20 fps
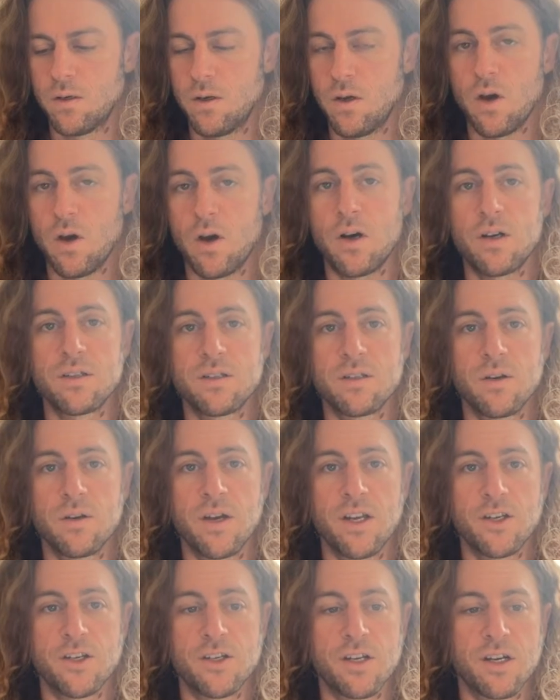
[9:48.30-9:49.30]
also
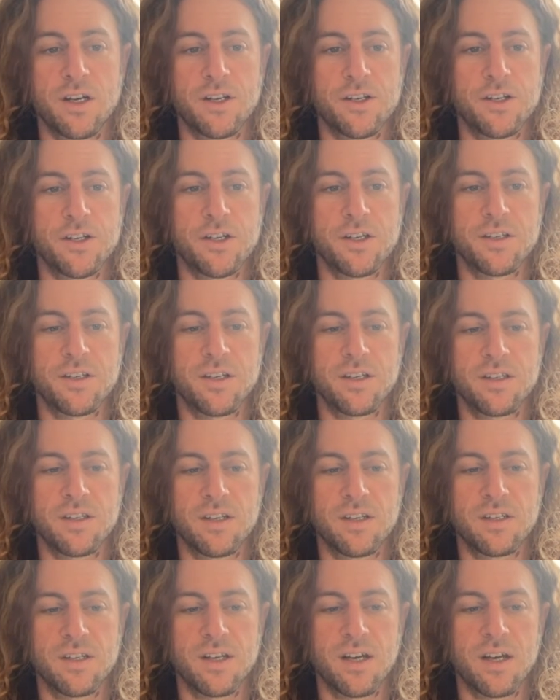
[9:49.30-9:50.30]
H-ducks, just as an
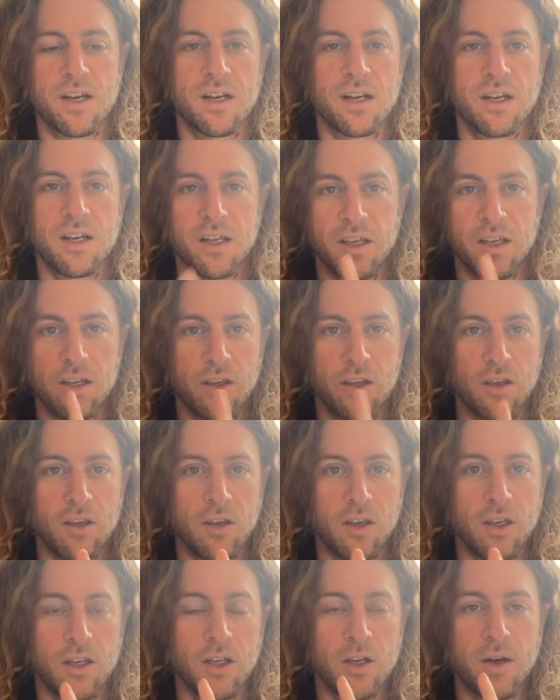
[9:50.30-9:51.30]
aside,
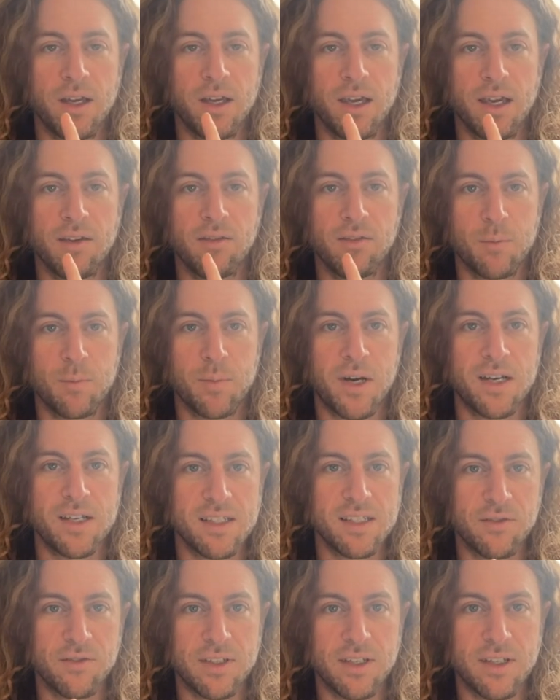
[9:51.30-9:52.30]
you know I gave you
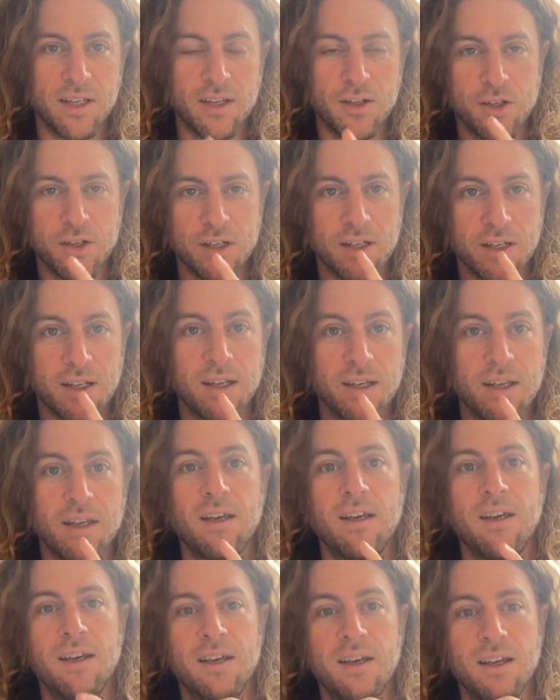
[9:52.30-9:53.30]
positive attention,
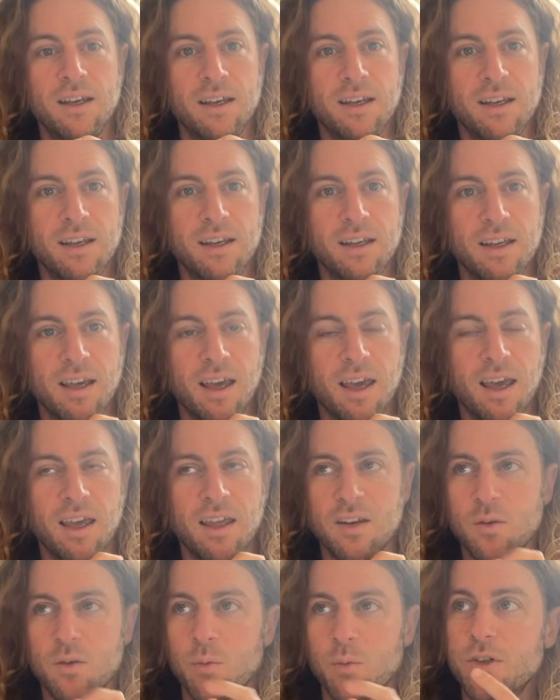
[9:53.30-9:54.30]

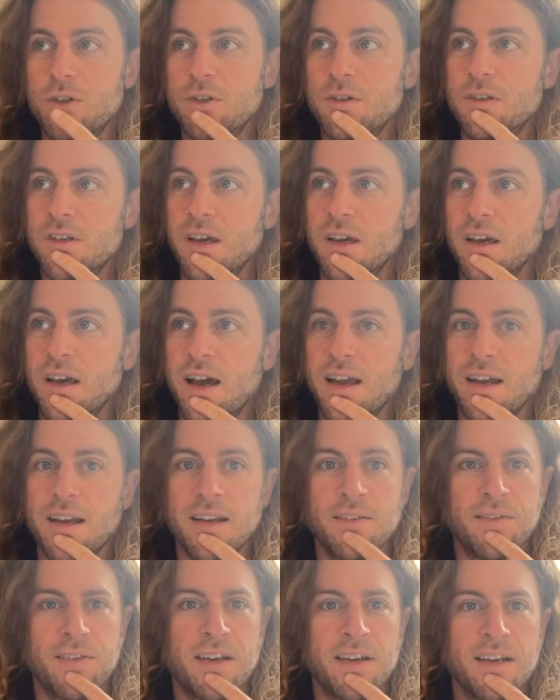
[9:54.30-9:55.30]
and what did you say? I had an
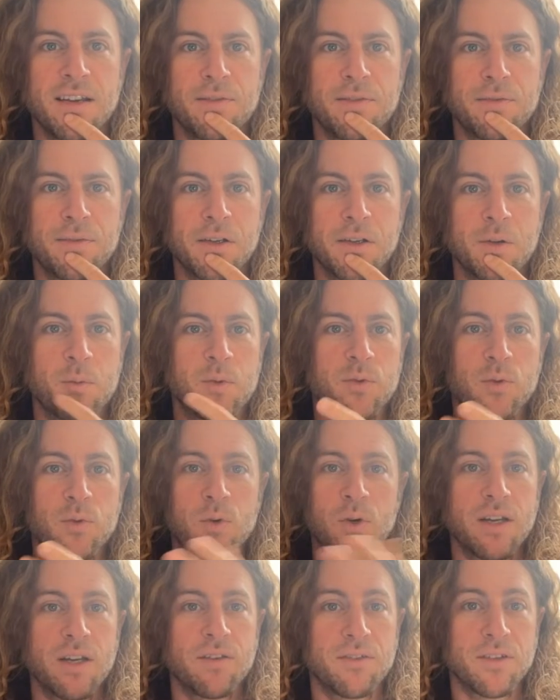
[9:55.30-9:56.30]
affinity for you
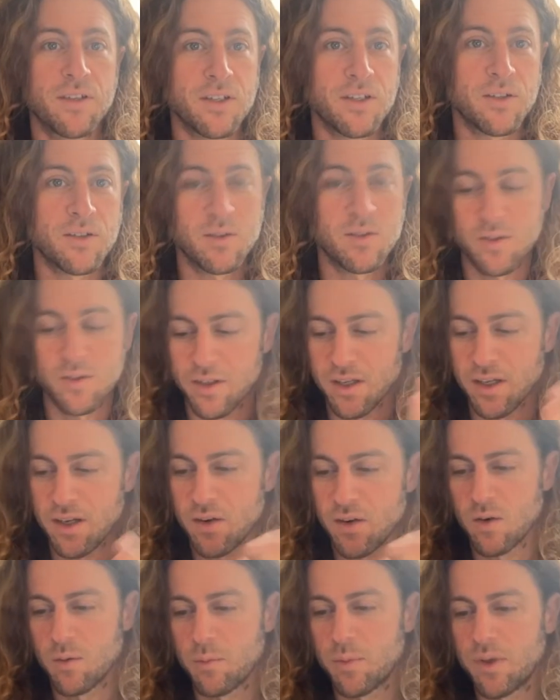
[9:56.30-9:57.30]
before I even knew you
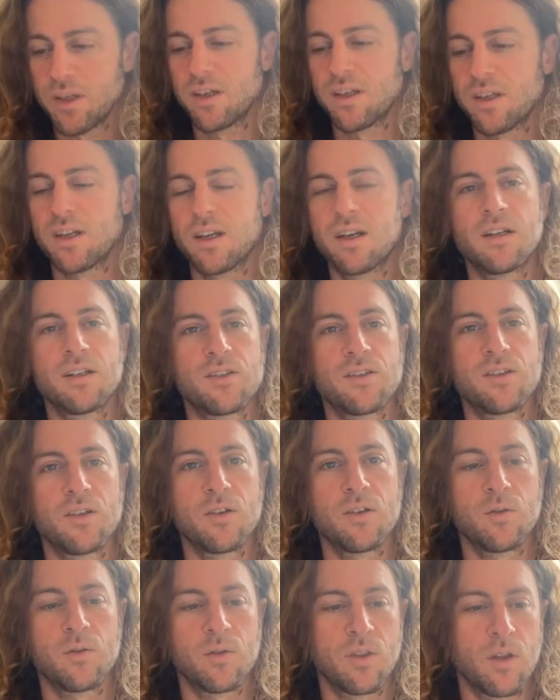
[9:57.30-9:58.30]
were a billionaire,
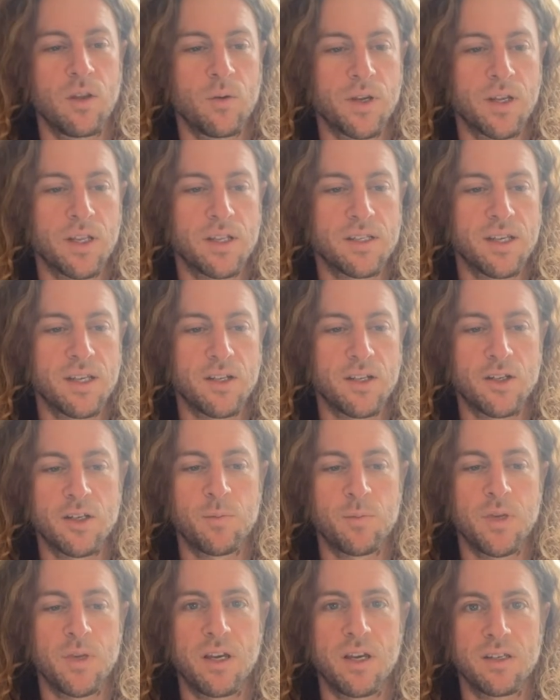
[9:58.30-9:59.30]
so no one can say it's just
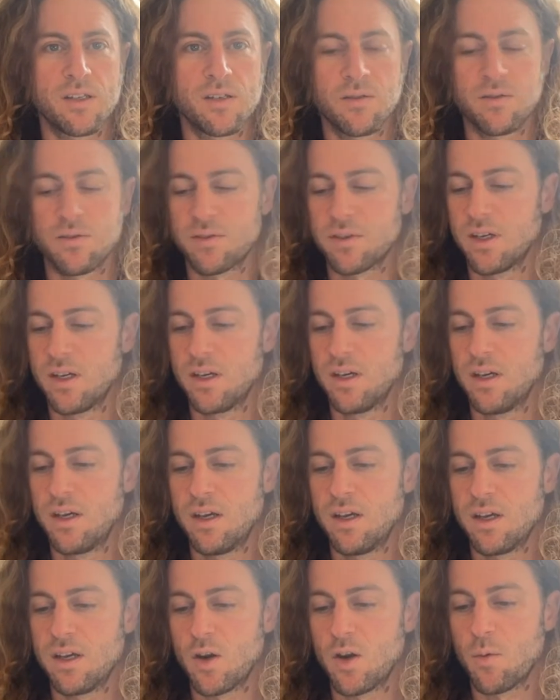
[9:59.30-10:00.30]
because of
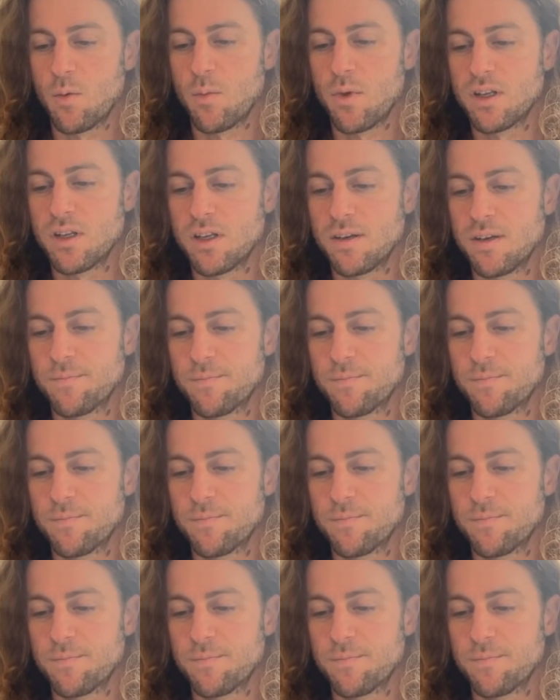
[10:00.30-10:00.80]
your money.